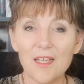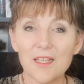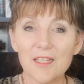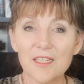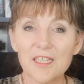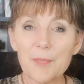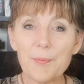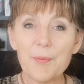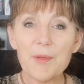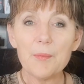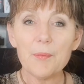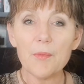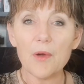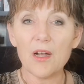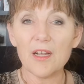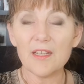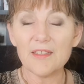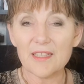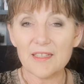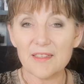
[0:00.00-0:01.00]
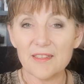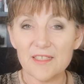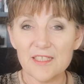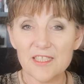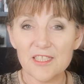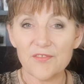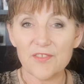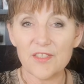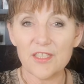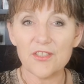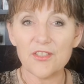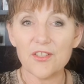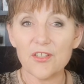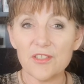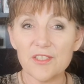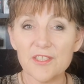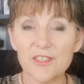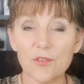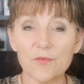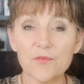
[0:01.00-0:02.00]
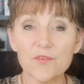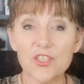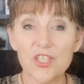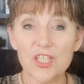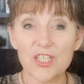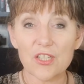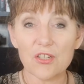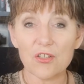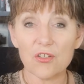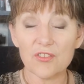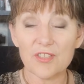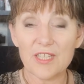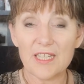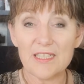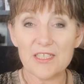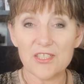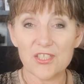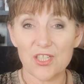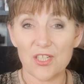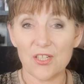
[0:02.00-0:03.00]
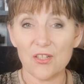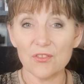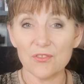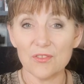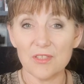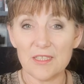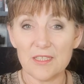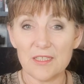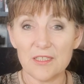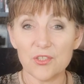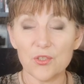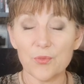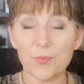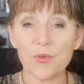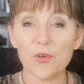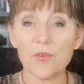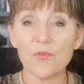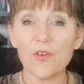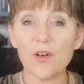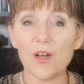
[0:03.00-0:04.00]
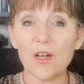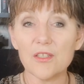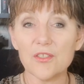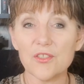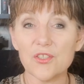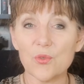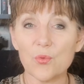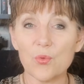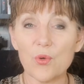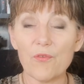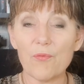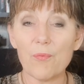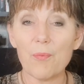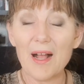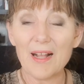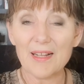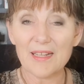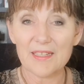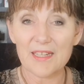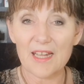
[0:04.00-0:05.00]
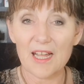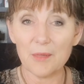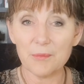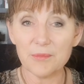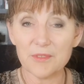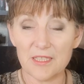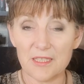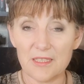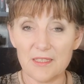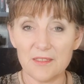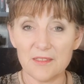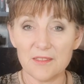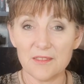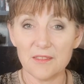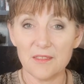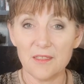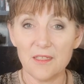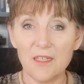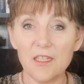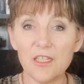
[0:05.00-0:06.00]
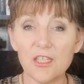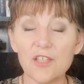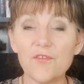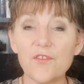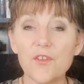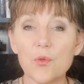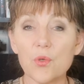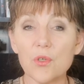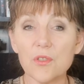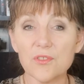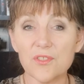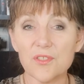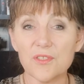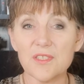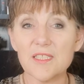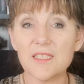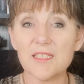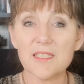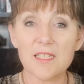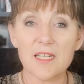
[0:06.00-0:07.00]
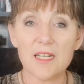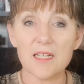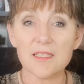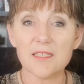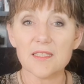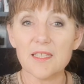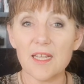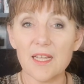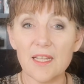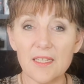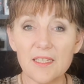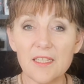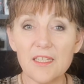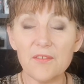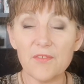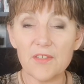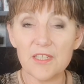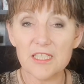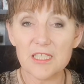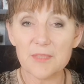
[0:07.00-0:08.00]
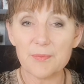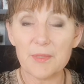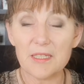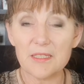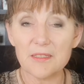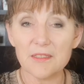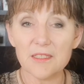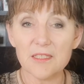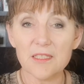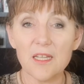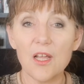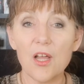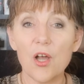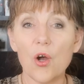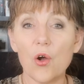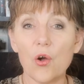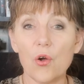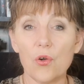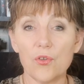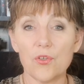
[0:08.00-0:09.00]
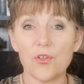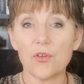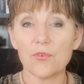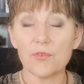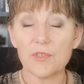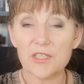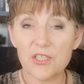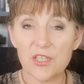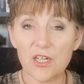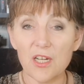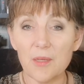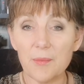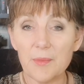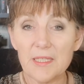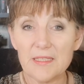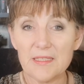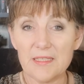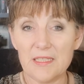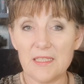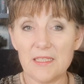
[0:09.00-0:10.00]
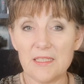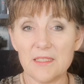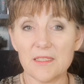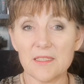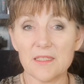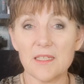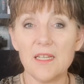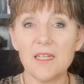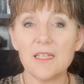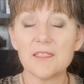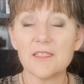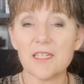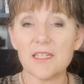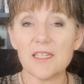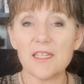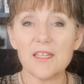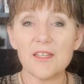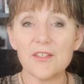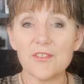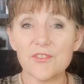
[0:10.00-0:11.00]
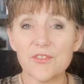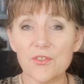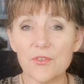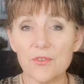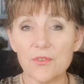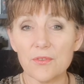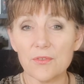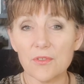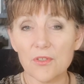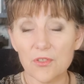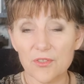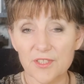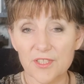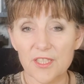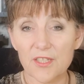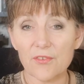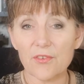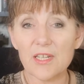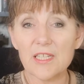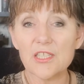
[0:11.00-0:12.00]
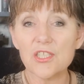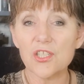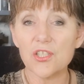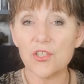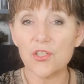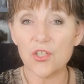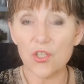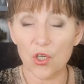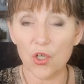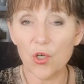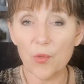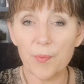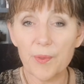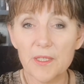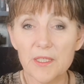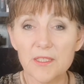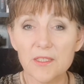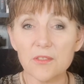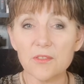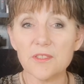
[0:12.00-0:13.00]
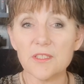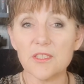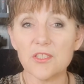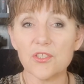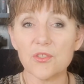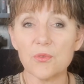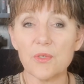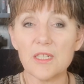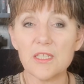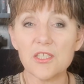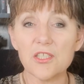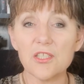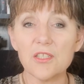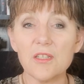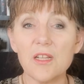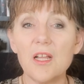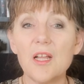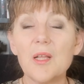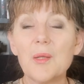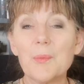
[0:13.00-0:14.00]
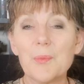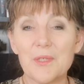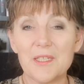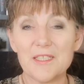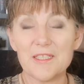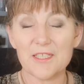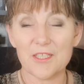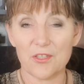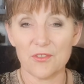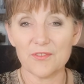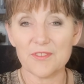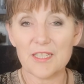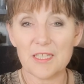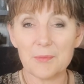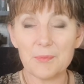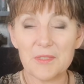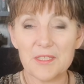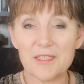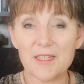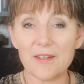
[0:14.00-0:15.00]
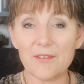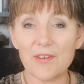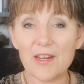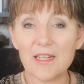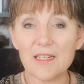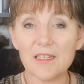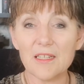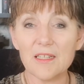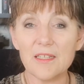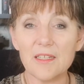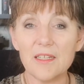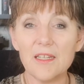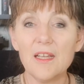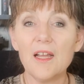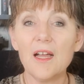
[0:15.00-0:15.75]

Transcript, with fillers: Keep in mind that this video is of general nature only to provide you with market update. If you want to discuss any investments or your retirement needs, taking into consideration your personal situation, please contact me directly.